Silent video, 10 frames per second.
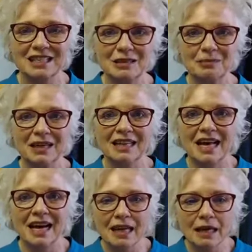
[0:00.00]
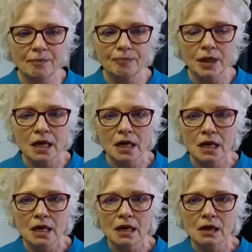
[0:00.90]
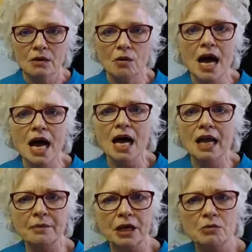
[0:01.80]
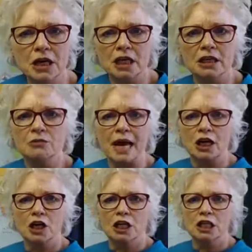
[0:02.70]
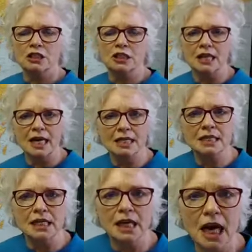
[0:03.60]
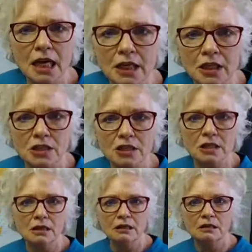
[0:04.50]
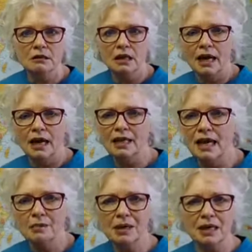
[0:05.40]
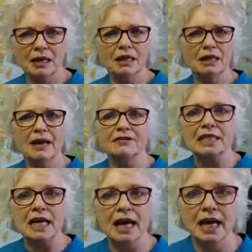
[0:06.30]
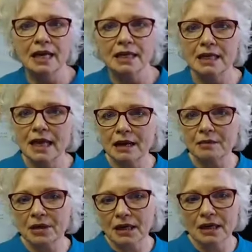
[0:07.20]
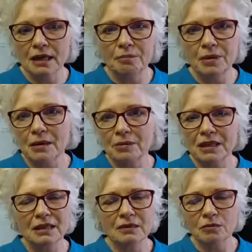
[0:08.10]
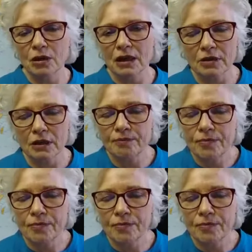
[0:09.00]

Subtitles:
to me like, well, I'm going to work in the records, and then I'll see colors, and then I'm going to levitate, and then I'm going to be able to, whatever,